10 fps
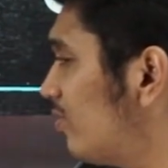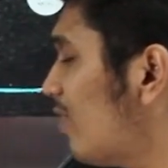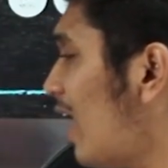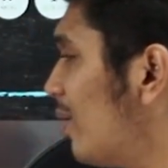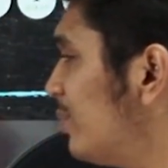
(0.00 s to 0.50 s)
of
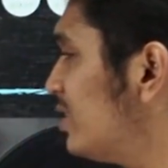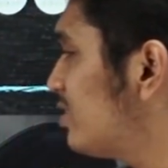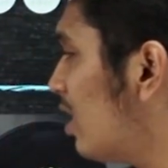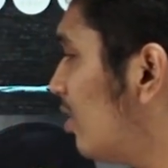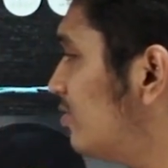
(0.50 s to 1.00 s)
Army
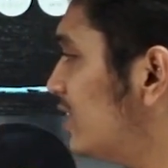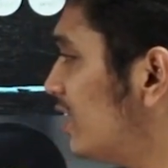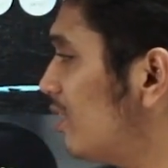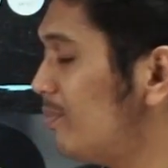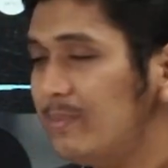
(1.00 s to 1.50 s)
Staff,
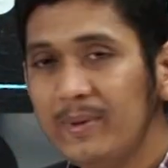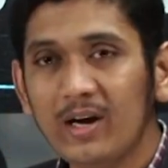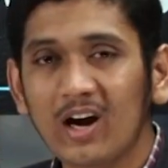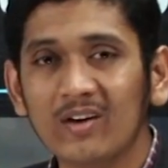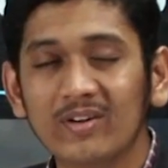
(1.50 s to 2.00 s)
General Bipin
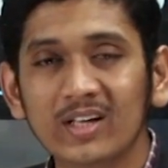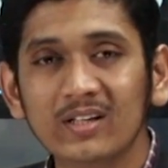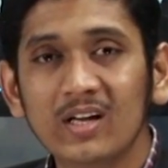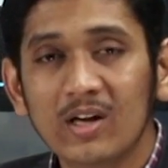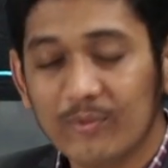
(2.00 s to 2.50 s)

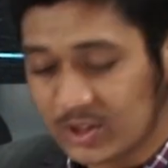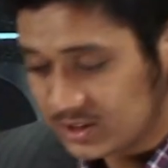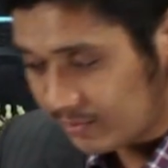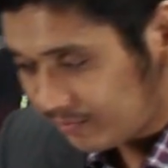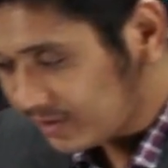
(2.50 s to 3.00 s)
Rawat, was the